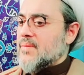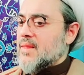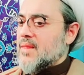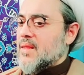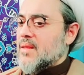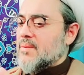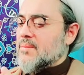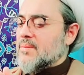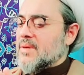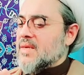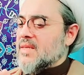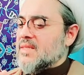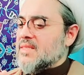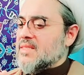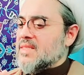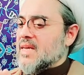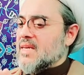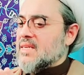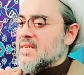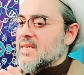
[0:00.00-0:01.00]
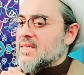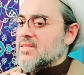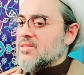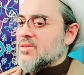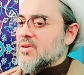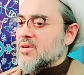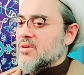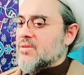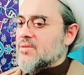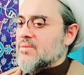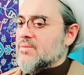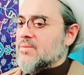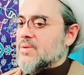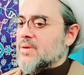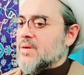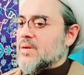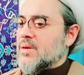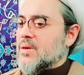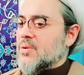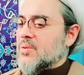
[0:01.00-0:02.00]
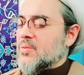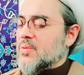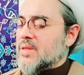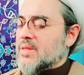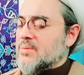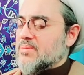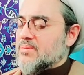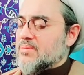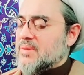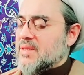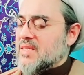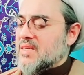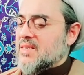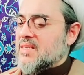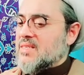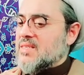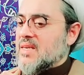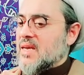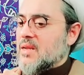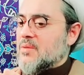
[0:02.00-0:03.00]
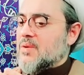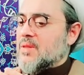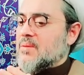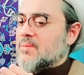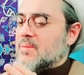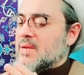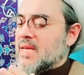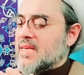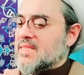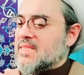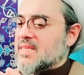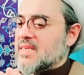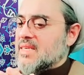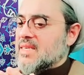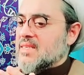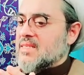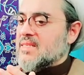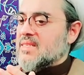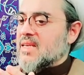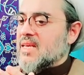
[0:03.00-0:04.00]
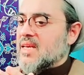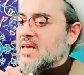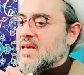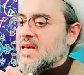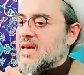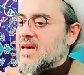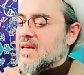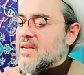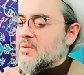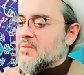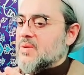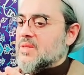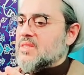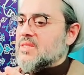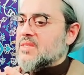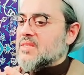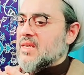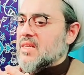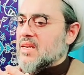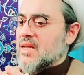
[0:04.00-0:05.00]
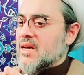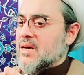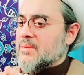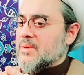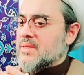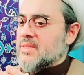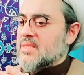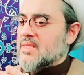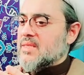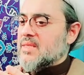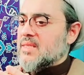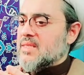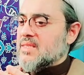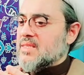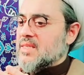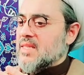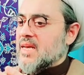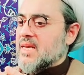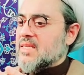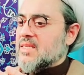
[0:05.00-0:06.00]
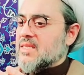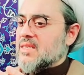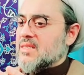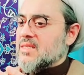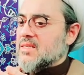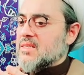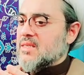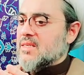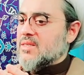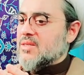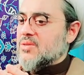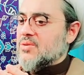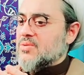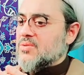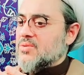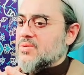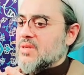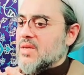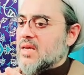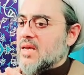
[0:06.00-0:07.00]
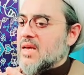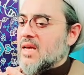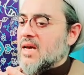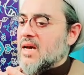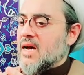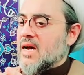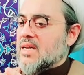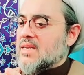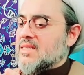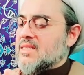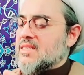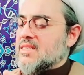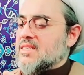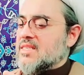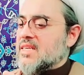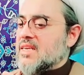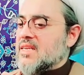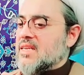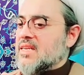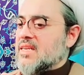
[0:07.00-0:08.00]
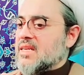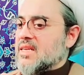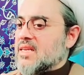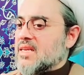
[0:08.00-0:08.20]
means that it's all with peace and with blessings and with salamity. This night continues until